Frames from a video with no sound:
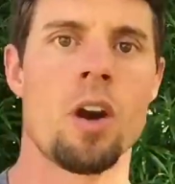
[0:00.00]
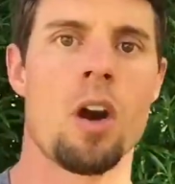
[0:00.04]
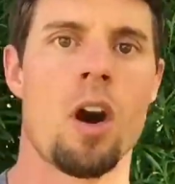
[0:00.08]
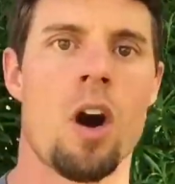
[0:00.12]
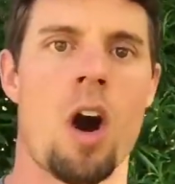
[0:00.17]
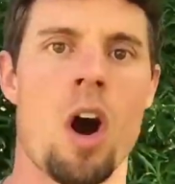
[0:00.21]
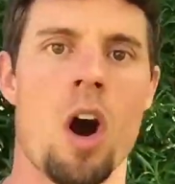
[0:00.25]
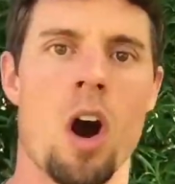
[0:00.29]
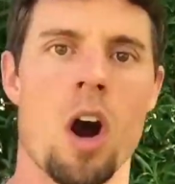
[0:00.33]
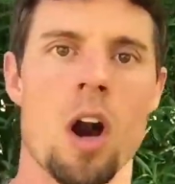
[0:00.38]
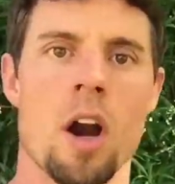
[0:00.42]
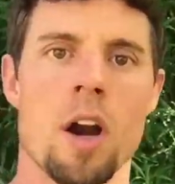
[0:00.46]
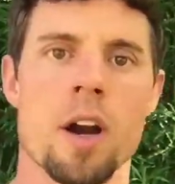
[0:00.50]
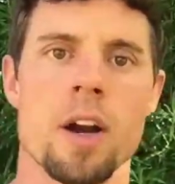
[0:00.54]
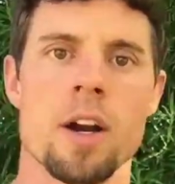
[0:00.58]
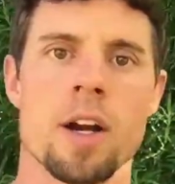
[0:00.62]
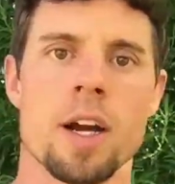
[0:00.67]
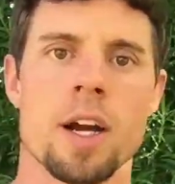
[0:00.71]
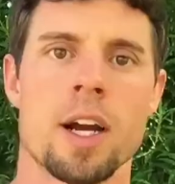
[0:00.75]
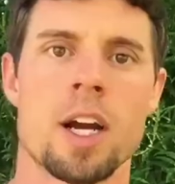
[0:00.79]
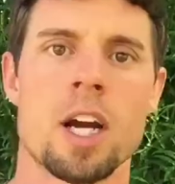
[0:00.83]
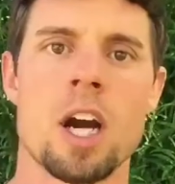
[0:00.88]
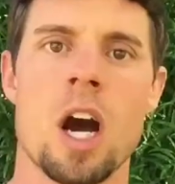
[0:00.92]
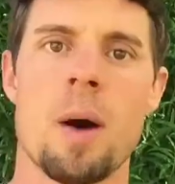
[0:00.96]

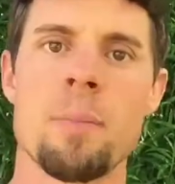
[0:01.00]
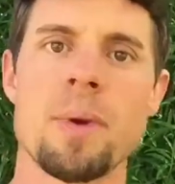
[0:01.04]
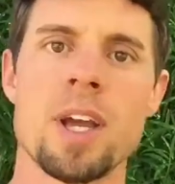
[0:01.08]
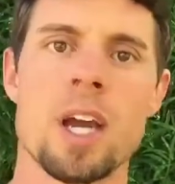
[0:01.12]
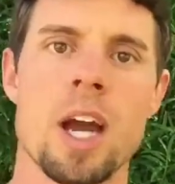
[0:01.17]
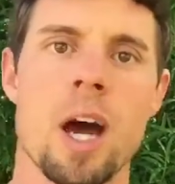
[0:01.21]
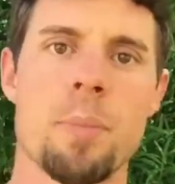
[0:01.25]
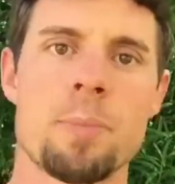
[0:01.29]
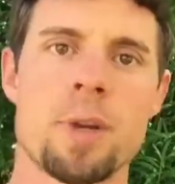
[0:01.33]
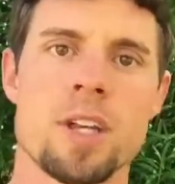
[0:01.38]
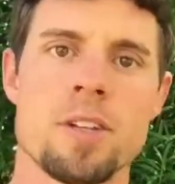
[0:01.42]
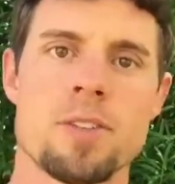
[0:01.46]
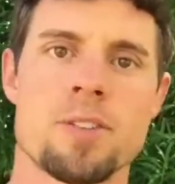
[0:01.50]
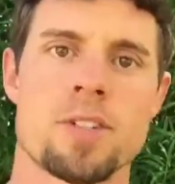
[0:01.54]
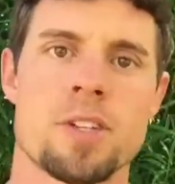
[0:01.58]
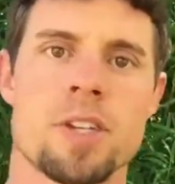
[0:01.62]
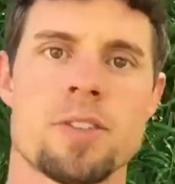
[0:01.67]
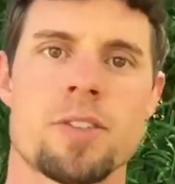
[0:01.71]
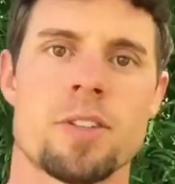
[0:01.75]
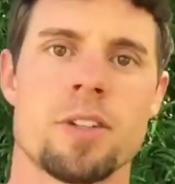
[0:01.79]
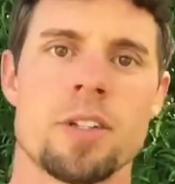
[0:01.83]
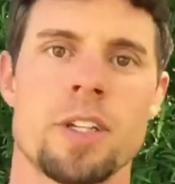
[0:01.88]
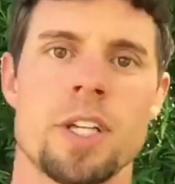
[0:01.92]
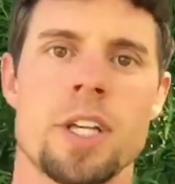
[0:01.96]
are coming up
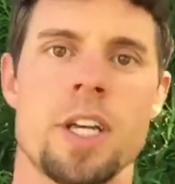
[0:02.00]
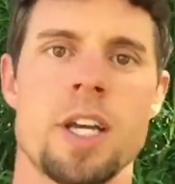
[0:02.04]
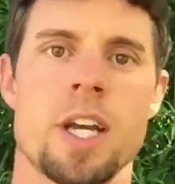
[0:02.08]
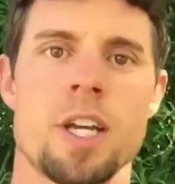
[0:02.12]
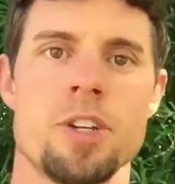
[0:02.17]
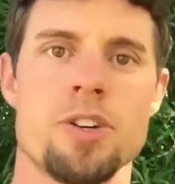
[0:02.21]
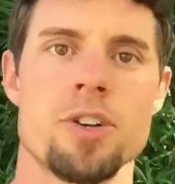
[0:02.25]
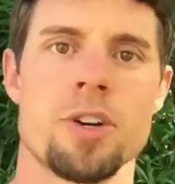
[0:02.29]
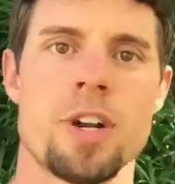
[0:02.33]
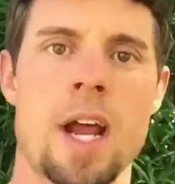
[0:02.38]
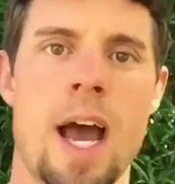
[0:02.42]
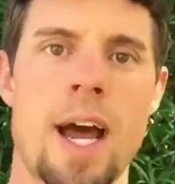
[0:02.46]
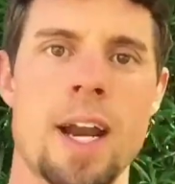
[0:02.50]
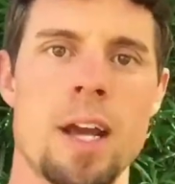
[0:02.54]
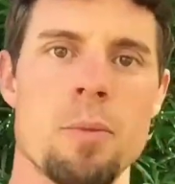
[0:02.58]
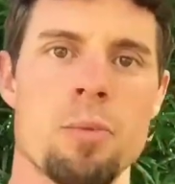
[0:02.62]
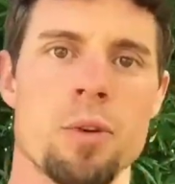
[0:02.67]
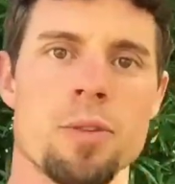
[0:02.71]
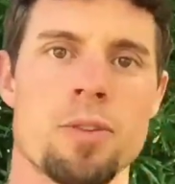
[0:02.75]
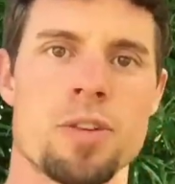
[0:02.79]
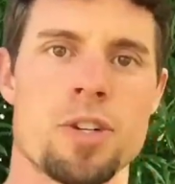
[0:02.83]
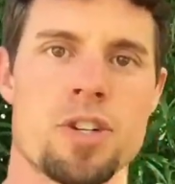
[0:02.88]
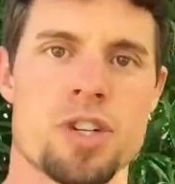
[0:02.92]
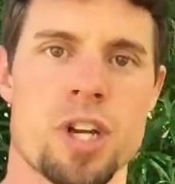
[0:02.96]
consistently and you're not
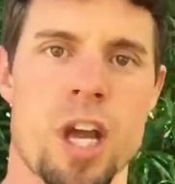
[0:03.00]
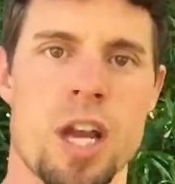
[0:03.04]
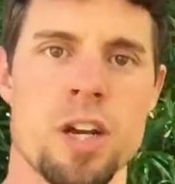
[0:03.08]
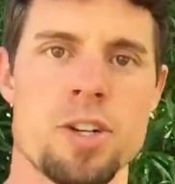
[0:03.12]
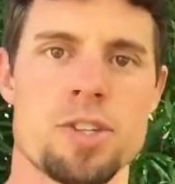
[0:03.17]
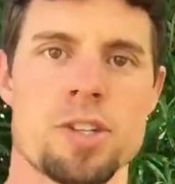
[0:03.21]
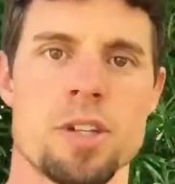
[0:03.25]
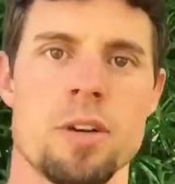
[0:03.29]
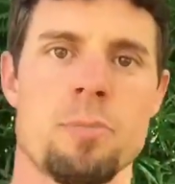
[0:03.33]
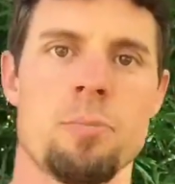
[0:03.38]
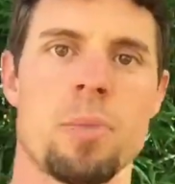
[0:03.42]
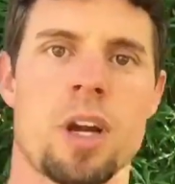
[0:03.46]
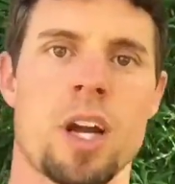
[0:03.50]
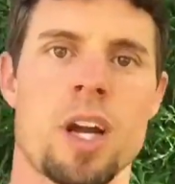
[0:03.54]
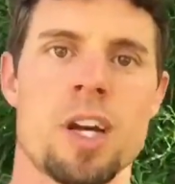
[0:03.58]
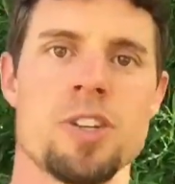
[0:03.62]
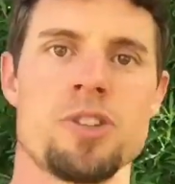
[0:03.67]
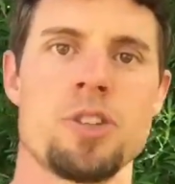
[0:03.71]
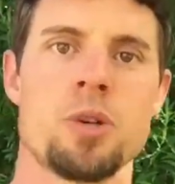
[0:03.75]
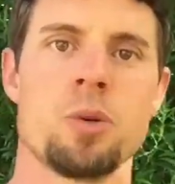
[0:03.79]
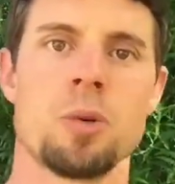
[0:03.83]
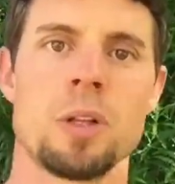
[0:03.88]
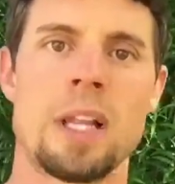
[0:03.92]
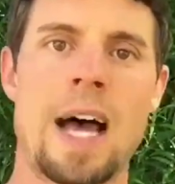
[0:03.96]
able to change them
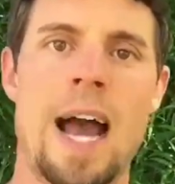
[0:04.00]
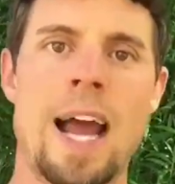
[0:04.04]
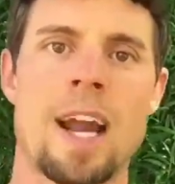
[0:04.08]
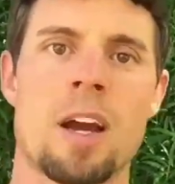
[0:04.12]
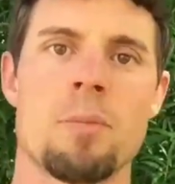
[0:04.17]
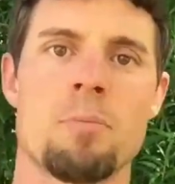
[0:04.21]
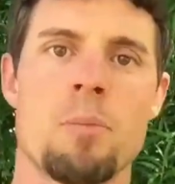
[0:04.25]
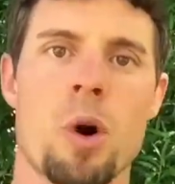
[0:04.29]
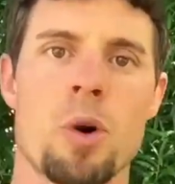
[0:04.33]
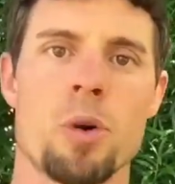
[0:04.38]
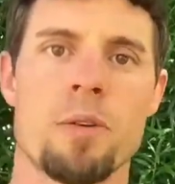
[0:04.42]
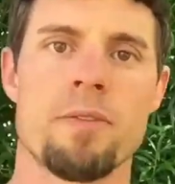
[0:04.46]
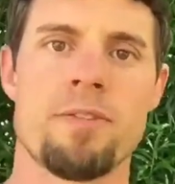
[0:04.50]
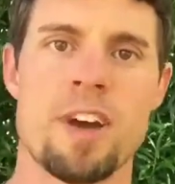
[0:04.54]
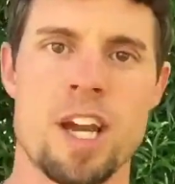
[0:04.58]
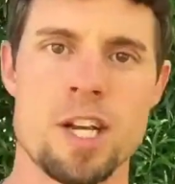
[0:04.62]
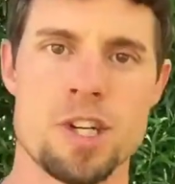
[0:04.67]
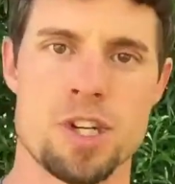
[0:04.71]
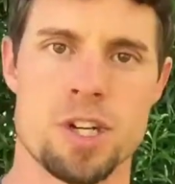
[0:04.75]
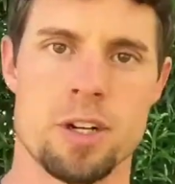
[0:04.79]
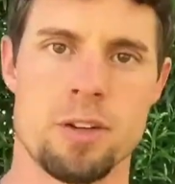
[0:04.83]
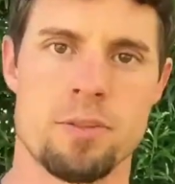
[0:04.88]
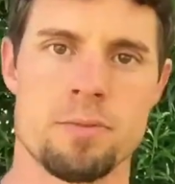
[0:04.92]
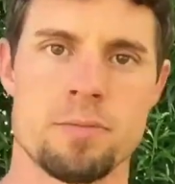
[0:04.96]
because you lack
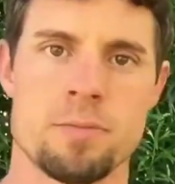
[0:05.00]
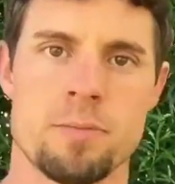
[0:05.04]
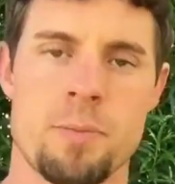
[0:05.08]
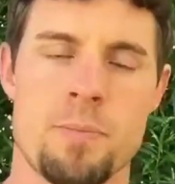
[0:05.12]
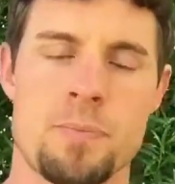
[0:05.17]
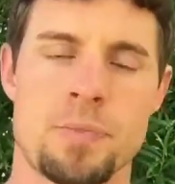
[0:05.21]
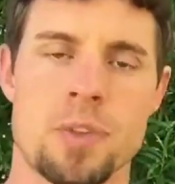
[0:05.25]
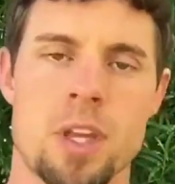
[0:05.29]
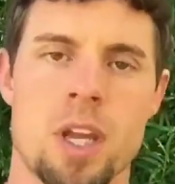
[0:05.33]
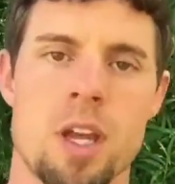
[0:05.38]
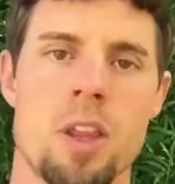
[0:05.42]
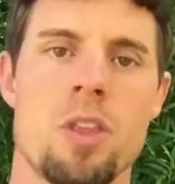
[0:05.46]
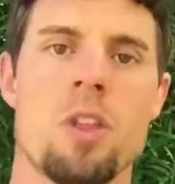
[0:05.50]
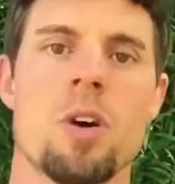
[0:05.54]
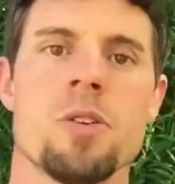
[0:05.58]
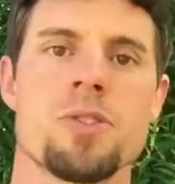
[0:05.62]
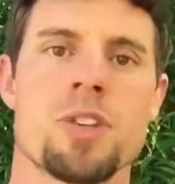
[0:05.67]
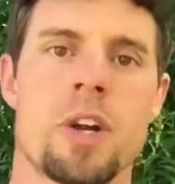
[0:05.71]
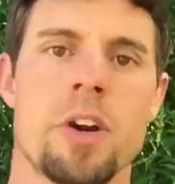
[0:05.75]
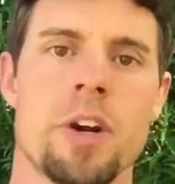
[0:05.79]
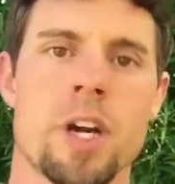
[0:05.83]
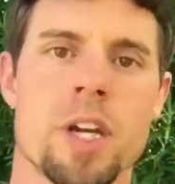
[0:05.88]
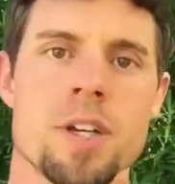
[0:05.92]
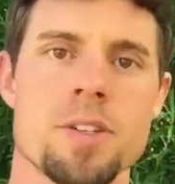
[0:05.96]
motivation in those
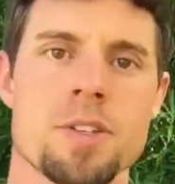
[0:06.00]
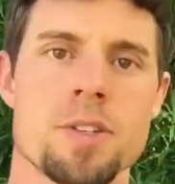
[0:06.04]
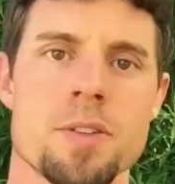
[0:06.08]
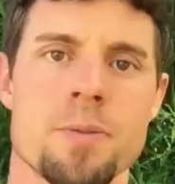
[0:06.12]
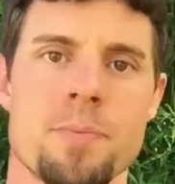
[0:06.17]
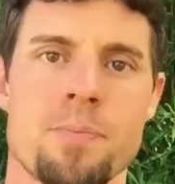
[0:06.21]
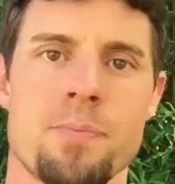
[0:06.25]
areas?